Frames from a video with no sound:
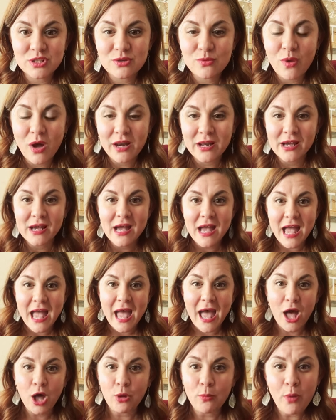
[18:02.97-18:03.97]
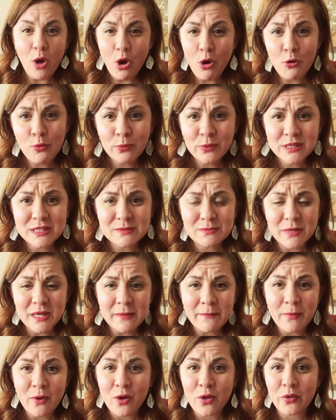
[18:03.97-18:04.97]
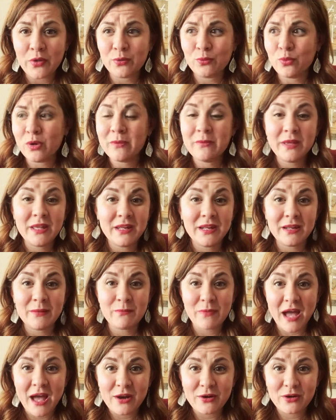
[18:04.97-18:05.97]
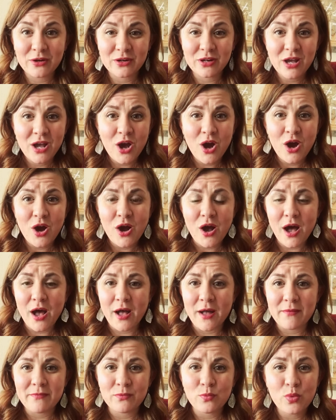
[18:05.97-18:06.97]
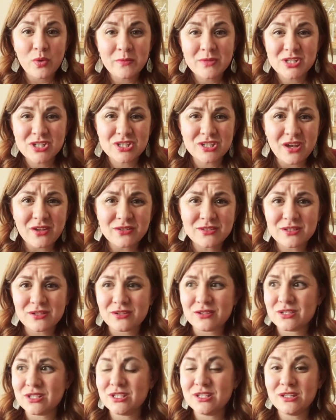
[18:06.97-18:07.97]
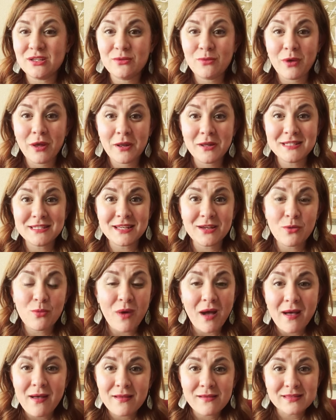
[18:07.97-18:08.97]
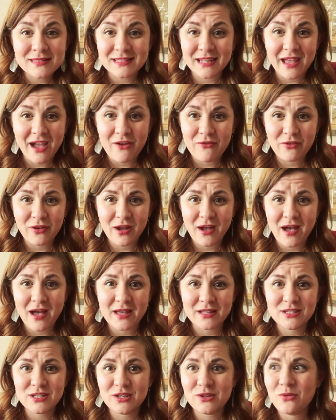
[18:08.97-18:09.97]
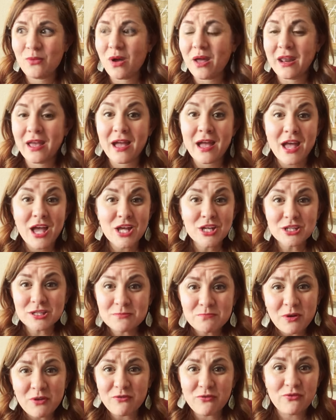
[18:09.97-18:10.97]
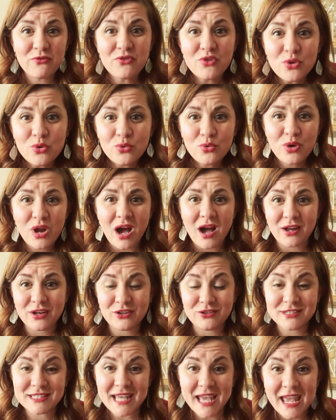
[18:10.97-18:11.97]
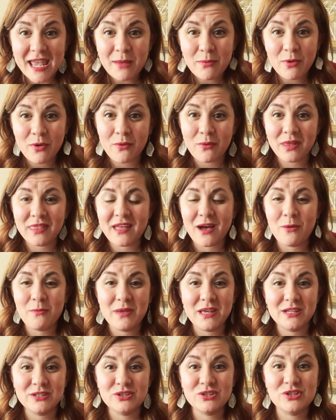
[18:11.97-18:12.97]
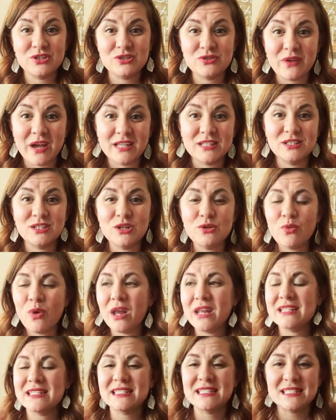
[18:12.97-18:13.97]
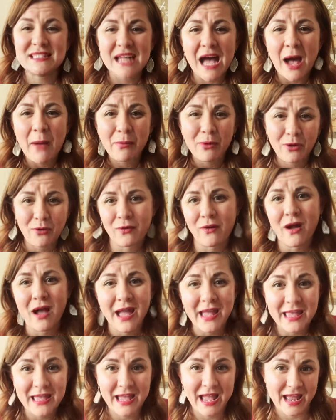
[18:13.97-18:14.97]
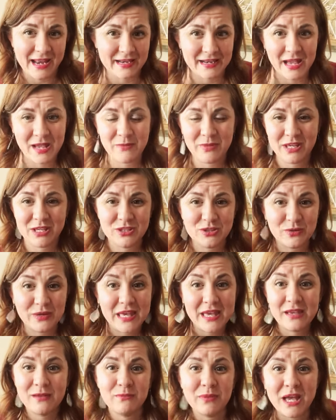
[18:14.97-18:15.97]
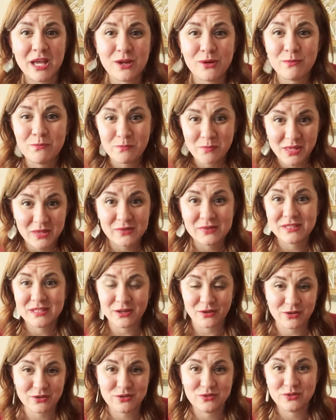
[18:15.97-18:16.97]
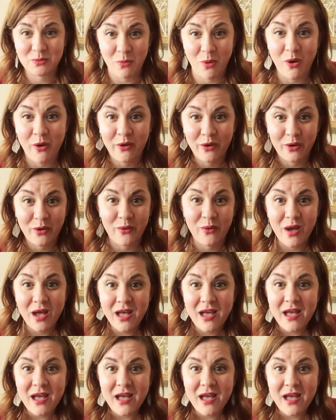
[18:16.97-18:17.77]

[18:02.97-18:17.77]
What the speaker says: Do you want to help homeless people and women in battered women's shelters? Do you want to dig wells in Africa? Do you want to just put food on your table without being stressed? Do you want to stop crying at night because you can't pay your bills that are due tomorrow?